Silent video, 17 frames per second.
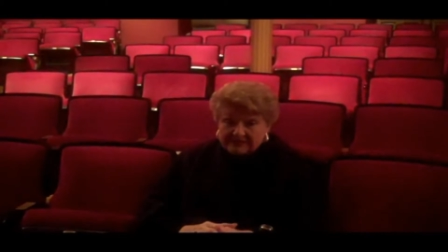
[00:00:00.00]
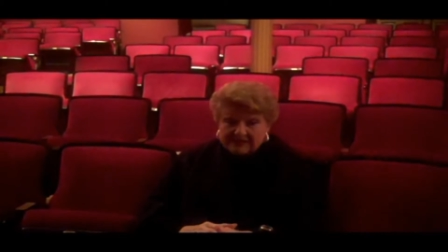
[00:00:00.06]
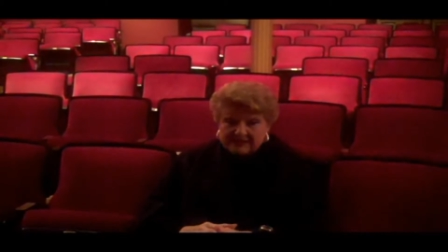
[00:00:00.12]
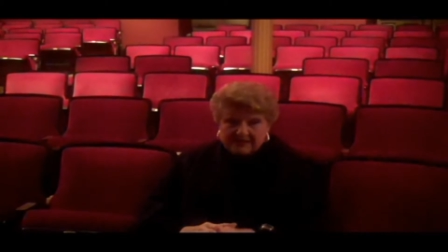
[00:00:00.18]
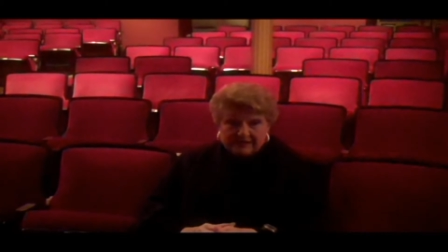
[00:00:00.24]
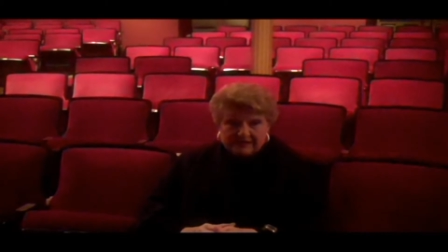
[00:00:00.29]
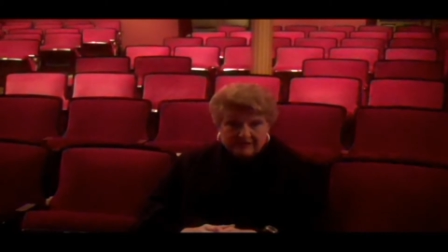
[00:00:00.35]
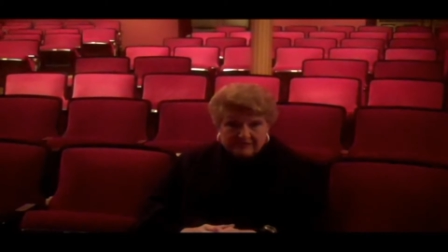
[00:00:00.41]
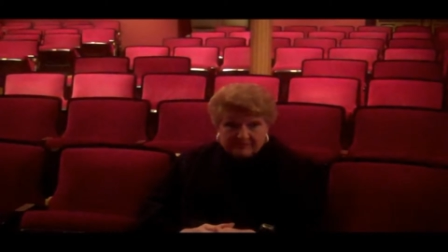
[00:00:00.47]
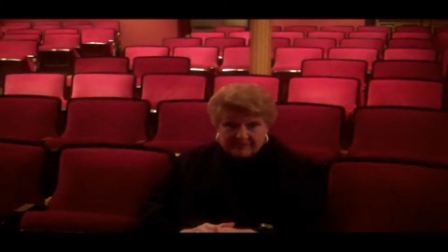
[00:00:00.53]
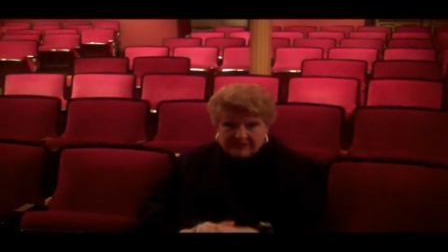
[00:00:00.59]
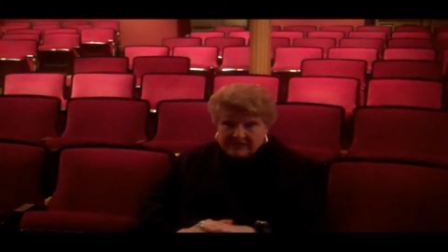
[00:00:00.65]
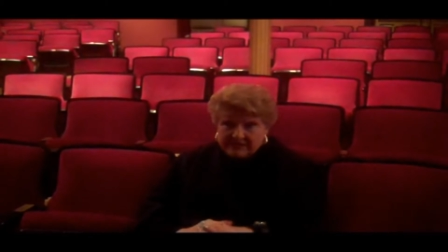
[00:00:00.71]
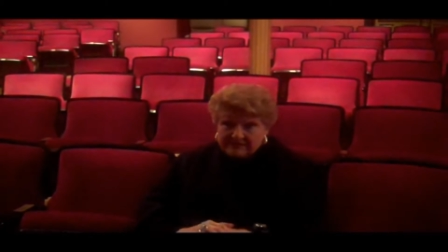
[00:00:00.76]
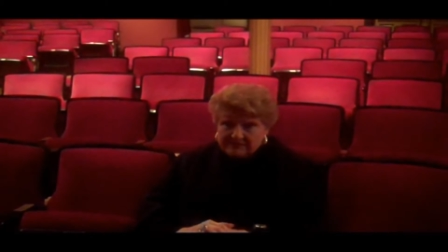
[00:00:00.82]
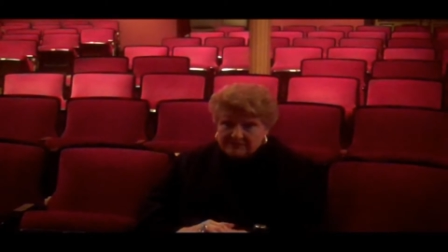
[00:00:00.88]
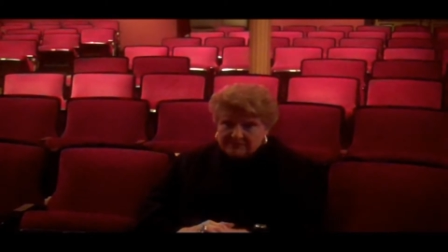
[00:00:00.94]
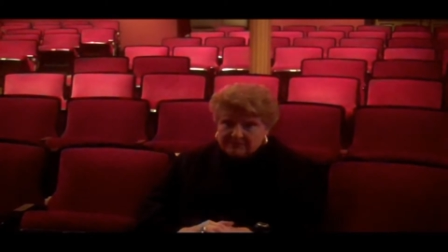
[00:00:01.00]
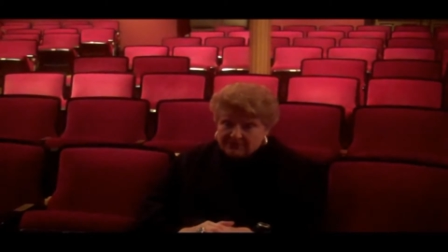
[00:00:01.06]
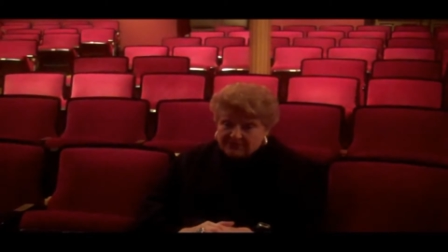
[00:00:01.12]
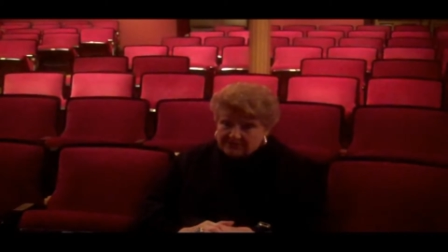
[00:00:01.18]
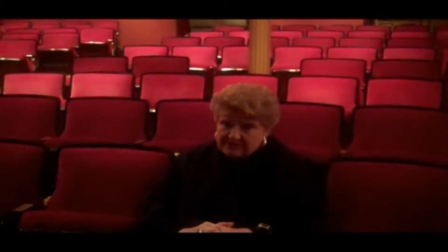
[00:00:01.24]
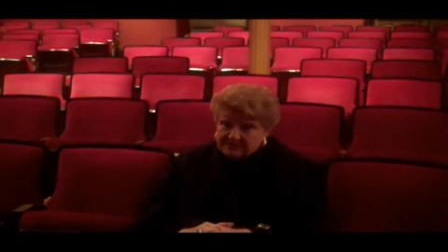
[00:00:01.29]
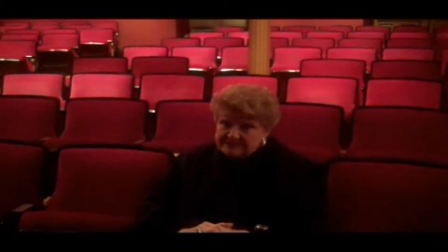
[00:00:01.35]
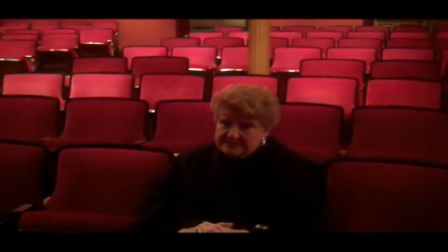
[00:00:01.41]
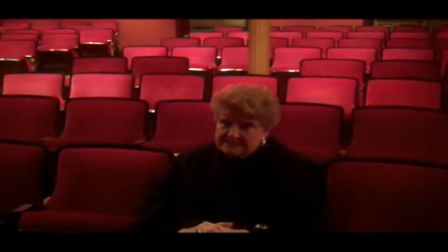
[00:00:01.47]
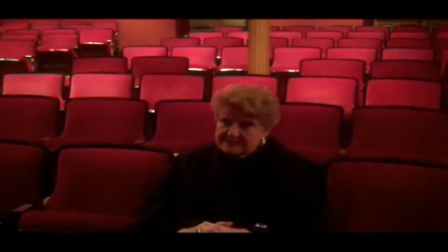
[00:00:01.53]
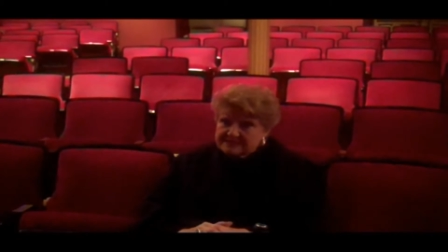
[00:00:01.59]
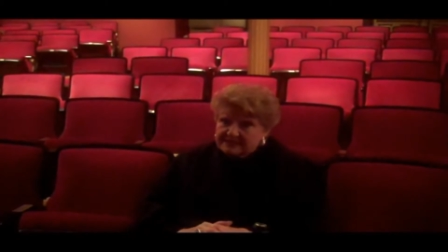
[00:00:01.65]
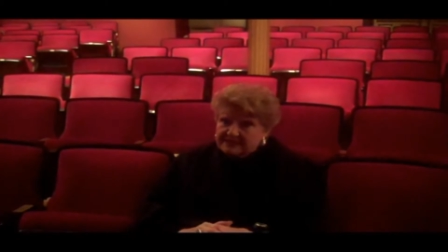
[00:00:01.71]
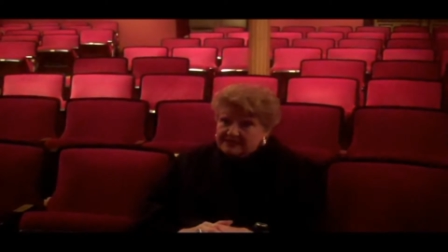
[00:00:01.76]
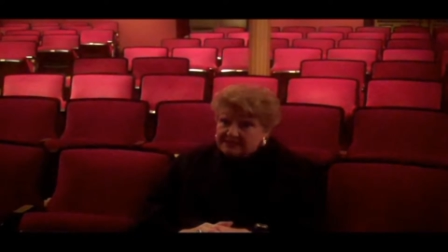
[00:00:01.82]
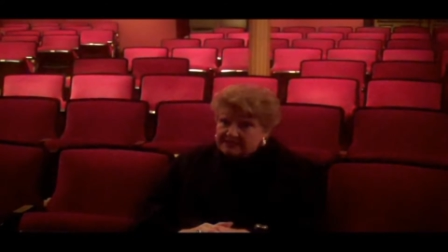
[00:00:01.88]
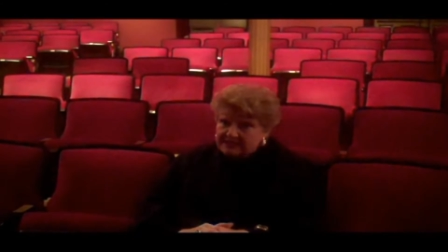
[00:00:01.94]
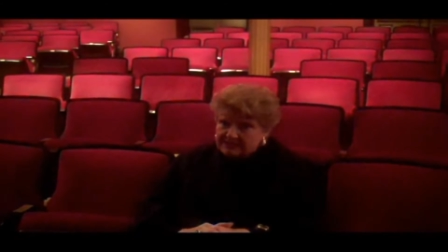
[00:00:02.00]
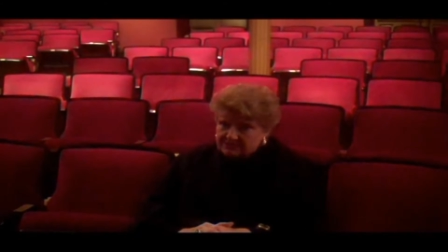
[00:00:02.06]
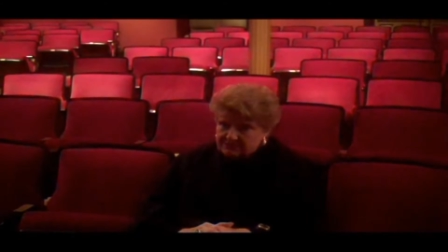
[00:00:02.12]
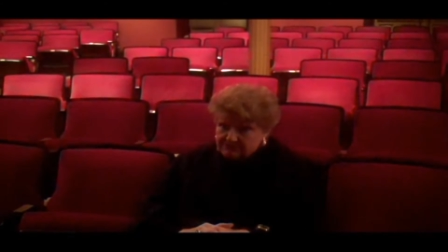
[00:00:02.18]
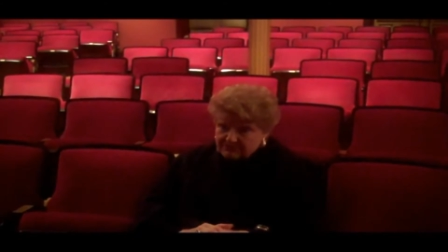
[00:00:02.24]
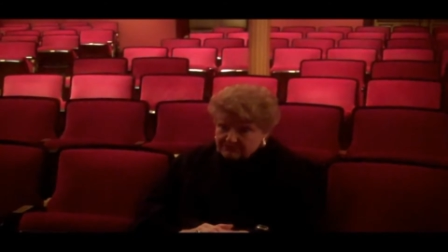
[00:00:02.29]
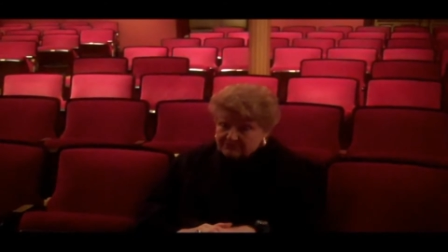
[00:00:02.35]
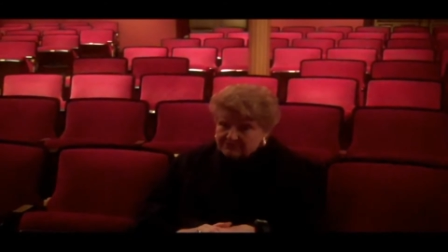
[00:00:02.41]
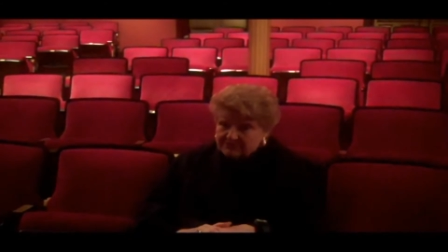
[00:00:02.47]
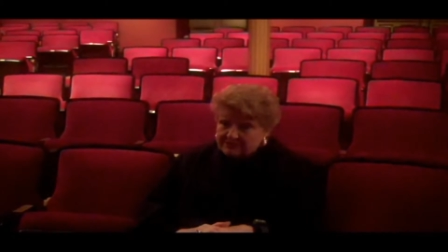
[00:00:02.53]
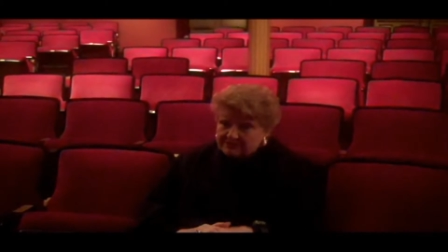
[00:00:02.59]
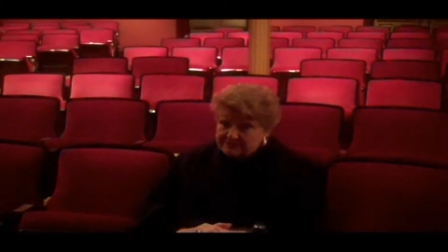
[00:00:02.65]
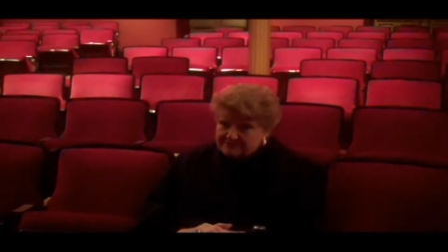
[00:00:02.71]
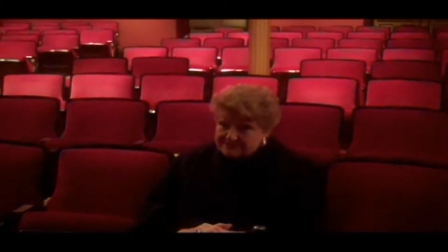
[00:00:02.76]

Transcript: And I've been having parties in New York ever